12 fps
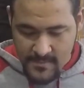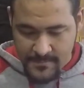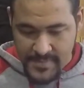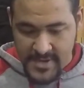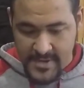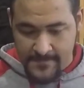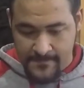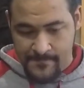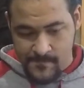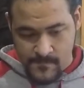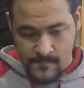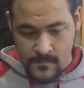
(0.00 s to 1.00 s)
But
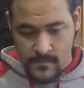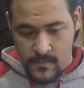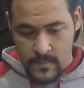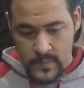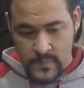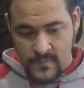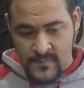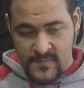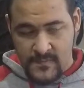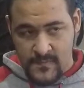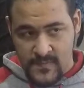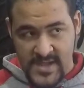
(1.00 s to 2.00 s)

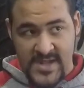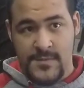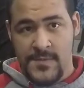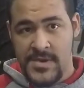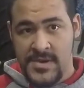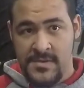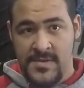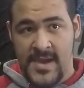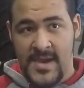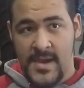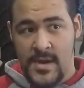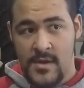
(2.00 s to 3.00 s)
that's when you do
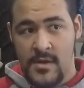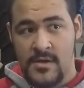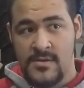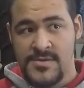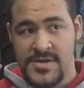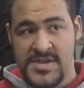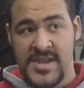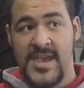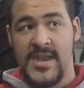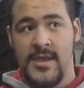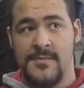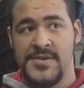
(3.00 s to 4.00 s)
that kind of call, just to
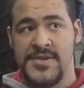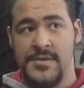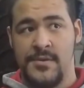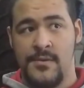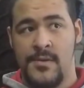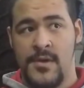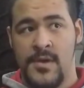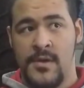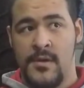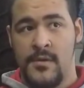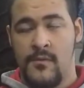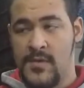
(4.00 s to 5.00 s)
get him to
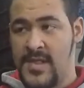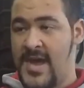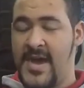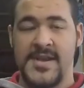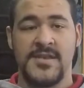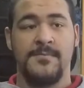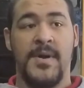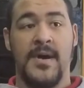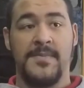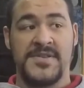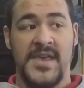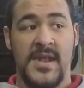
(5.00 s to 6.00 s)
relax and
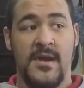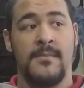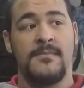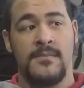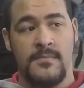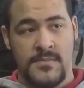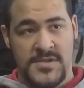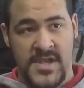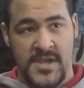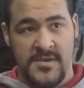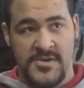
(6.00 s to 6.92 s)
pop his head up, take your